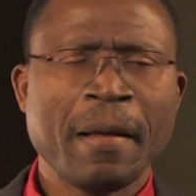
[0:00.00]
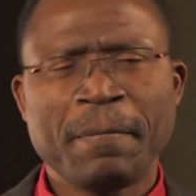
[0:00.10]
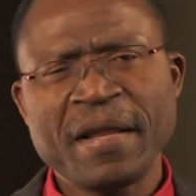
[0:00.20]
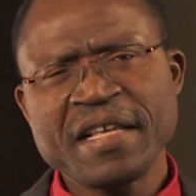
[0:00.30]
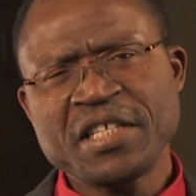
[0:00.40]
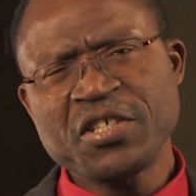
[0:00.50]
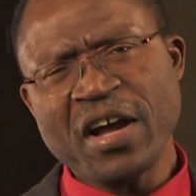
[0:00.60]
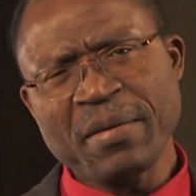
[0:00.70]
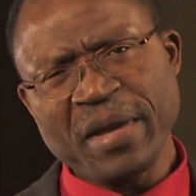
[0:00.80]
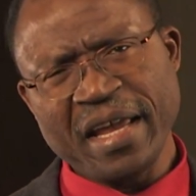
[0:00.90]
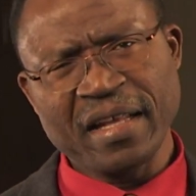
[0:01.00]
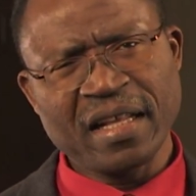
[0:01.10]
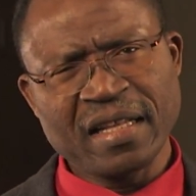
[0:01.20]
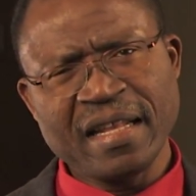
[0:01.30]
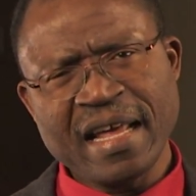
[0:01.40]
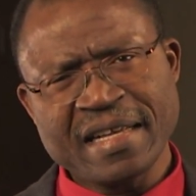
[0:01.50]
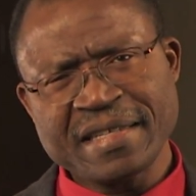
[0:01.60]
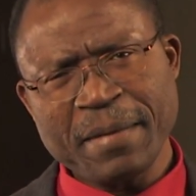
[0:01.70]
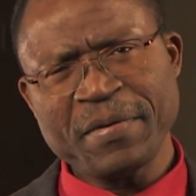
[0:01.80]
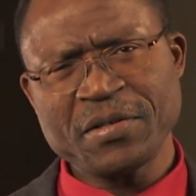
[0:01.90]
Please join me in the next
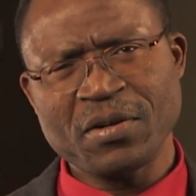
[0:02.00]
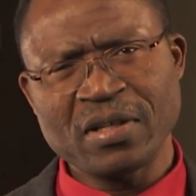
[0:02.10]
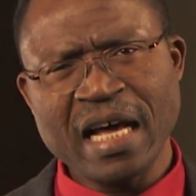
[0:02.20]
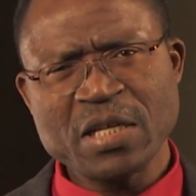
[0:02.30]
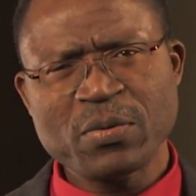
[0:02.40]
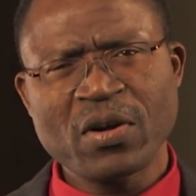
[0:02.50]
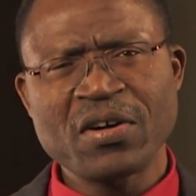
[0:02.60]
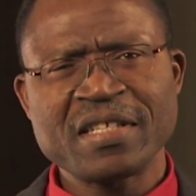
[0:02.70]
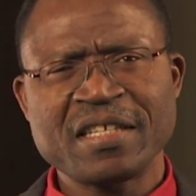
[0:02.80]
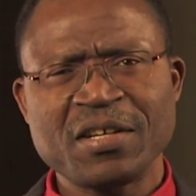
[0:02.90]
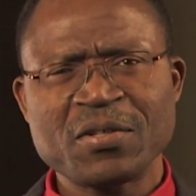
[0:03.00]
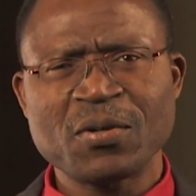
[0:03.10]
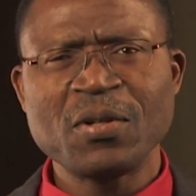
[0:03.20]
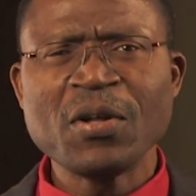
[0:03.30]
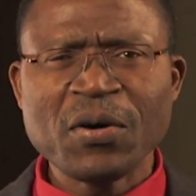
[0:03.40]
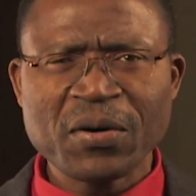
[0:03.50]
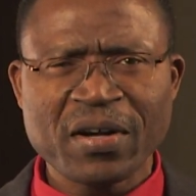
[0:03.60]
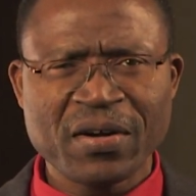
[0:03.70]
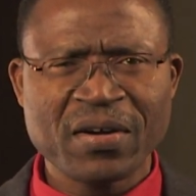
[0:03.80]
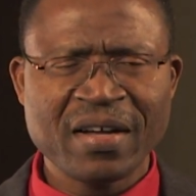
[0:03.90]
episode as we continue to
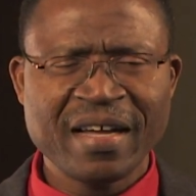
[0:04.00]
look